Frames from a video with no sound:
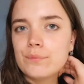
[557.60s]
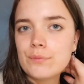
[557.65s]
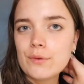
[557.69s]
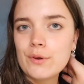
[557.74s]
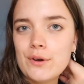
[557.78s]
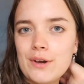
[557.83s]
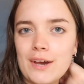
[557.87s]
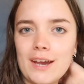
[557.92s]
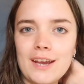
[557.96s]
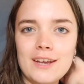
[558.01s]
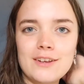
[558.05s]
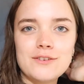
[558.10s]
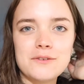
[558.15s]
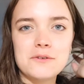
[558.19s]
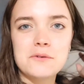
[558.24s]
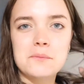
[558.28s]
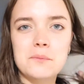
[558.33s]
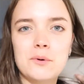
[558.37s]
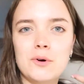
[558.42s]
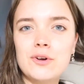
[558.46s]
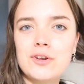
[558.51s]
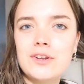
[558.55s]
Okay, so
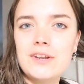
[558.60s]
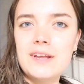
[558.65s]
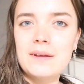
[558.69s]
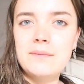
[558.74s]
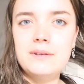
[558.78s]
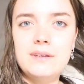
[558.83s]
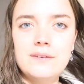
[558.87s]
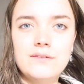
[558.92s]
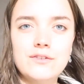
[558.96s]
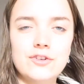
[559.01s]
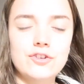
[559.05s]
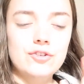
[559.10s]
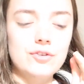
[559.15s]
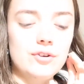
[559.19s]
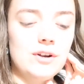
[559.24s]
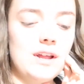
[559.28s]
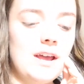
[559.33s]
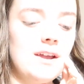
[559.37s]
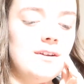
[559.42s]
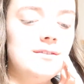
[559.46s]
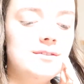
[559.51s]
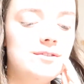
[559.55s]
Morgan and Emily have just gone
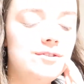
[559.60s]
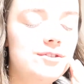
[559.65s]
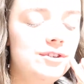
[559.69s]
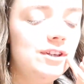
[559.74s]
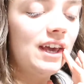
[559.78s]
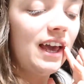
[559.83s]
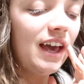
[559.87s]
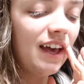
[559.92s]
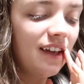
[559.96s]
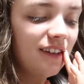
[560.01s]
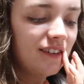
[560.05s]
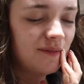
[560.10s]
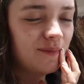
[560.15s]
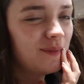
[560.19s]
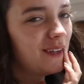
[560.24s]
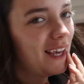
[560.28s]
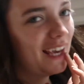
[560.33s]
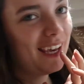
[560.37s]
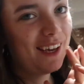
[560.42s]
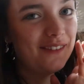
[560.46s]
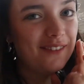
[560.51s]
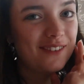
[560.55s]
out to get some
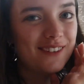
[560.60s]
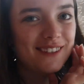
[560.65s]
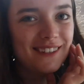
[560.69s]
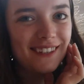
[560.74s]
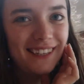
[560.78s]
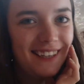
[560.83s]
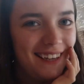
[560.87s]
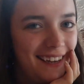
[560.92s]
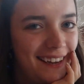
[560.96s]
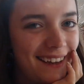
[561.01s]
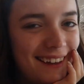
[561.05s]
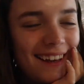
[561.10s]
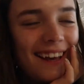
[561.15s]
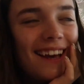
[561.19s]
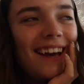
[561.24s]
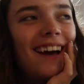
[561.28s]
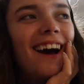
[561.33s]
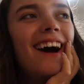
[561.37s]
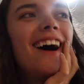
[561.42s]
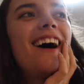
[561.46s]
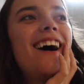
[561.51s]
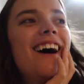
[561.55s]
KFC,
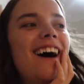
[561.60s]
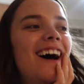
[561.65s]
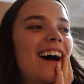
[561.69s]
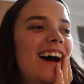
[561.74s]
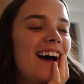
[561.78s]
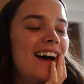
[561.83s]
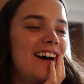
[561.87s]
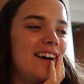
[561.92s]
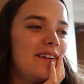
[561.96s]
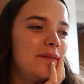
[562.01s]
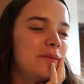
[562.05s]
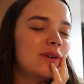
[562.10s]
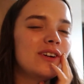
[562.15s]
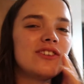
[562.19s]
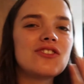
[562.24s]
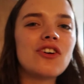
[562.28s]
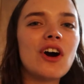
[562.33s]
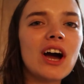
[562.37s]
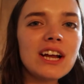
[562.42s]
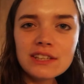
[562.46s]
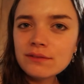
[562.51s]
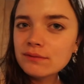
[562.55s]
which
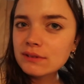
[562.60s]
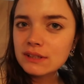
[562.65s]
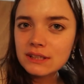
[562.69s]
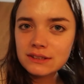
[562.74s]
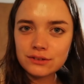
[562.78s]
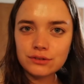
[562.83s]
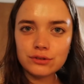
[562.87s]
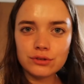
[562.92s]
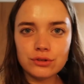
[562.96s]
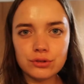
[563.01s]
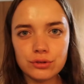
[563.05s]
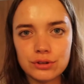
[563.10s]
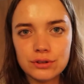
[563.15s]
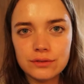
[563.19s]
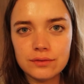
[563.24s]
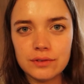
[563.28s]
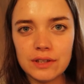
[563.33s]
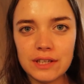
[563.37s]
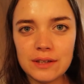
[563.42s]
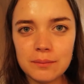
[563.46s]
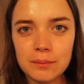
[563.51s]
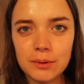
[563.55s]
I didn't realise they're not doing a
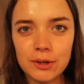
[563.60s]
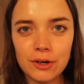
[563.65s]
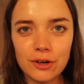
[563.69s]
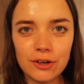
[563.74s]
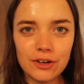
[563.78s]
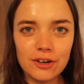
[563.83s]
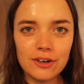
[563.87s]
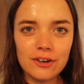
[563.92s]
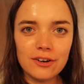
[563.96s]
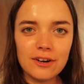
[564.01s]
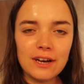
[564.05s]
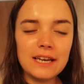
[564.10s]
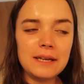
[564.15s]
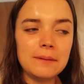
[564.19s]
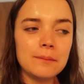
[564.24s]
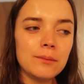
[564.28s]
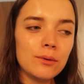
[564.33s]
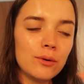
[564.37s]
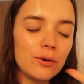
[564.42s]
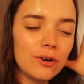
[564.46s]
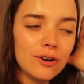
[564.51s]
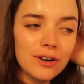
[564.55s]
vegan burger
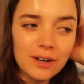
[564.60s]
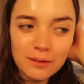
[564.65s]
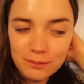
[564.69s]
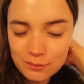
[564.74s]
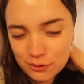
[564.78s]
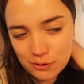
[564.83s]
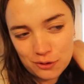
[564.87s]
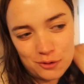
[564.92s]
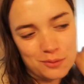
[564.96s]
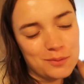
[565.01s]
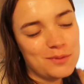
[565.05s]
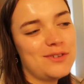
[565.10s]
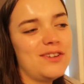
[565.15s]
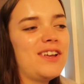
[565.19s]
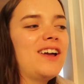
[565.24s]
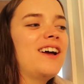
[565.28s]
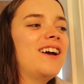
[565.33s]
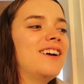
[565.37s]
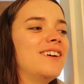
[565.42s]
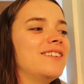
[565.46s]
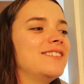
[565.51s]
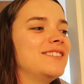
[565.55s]
anymore. I'm so
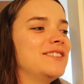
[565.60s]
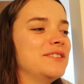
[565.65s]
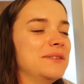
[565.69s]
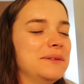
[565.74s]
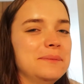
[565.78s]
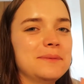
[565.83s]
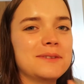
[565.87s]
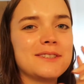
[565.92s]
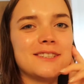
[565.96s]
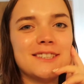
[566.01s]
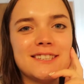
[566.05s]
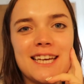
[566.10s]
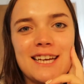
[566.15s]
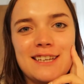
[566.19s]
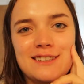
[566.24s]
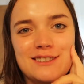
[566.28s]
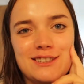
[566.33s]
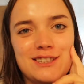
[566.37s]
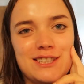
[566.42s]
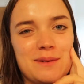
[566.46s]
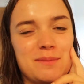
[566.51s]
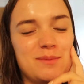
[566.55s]
upset, so I'm just
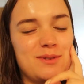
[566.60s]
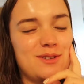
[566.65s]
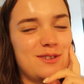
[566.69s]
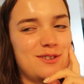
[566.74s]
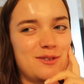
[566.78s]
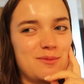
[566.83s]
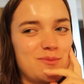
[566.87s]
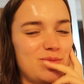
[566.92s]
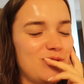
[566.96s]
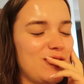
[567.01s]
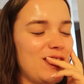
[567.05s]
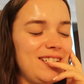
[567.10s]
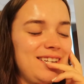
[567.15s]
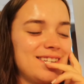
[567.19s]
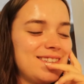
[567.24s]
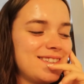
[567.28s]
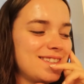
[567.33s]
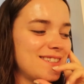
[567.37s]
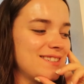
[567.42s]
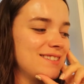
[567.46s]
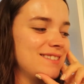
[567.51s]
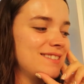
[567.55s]
getting chips and some
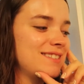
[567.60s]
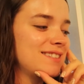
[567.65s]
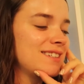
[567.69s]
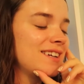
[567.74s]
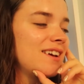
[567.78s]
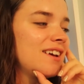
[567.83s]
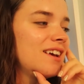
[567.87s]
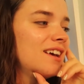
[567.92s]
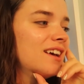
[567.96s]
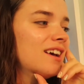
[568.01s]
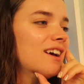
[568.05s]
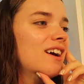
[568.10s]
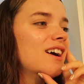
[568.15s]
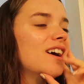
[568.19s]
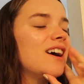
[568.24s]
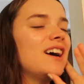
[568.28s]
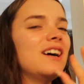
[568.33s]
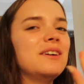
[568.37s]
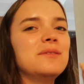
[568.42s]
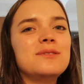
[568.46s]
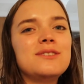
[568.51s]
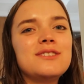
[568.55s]
rice because
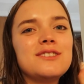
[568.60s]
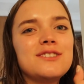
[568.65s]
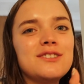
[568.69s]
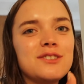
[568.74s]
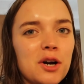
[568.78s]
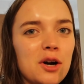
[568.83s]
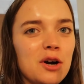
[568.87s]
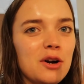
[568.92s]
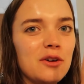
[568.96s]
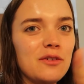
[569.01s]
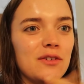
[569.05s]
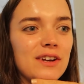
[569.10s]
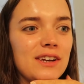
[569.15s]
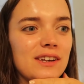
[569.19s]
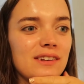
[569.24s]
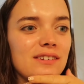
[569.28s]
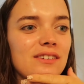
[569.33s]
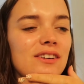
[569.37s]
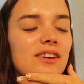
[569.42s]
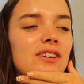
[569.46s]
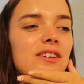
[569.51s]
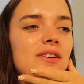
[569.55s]
I'm
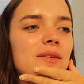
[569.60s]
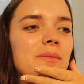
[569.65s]
starving.